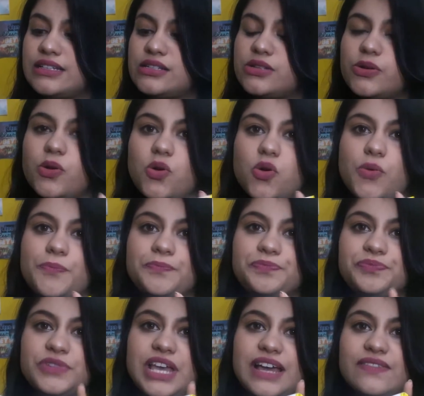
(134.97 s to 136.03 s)
So
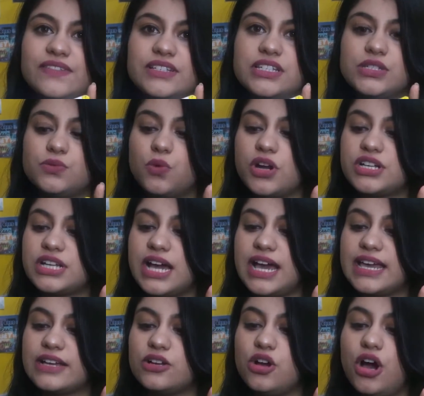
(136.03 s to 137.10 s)
yeah, this is what
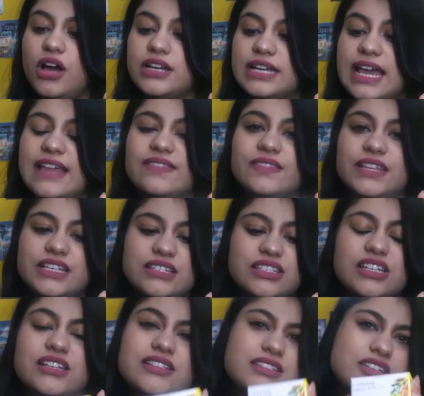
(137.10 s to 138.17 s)
I got, and this
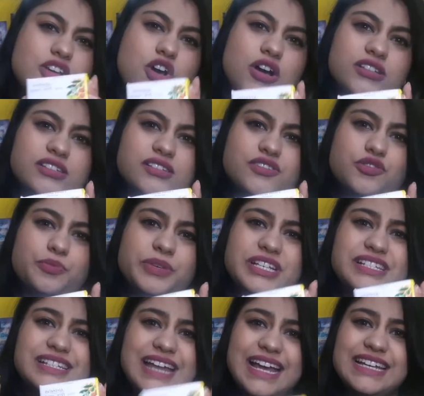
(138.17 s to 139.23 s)
just costs
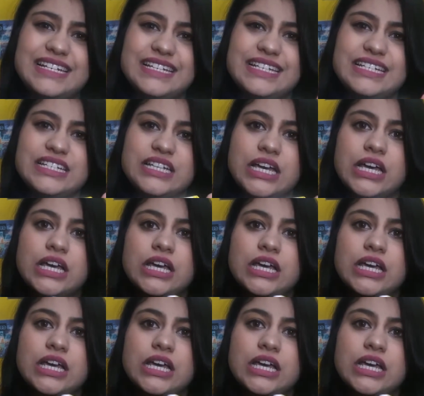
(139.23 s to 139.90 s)
rupees 19.